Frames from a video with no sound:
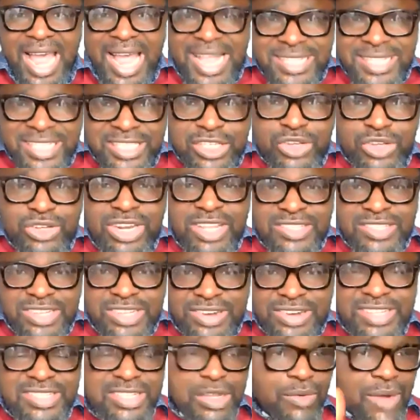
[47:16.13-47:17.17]
Attitude is
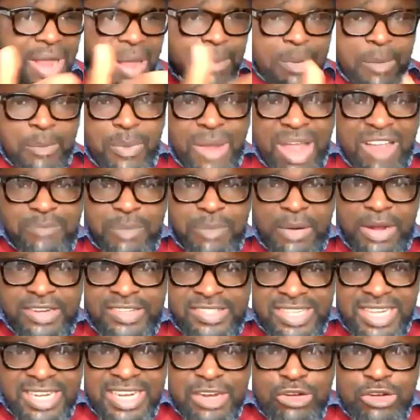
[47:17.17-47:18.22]
the reason why people have
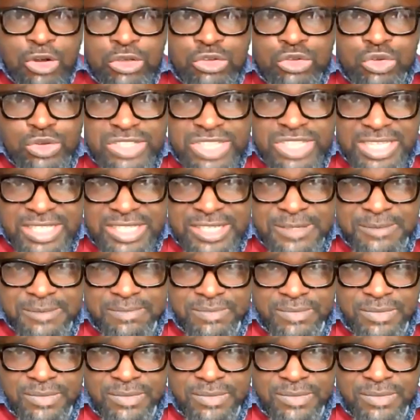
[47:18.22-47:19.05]
policy, they don't use it.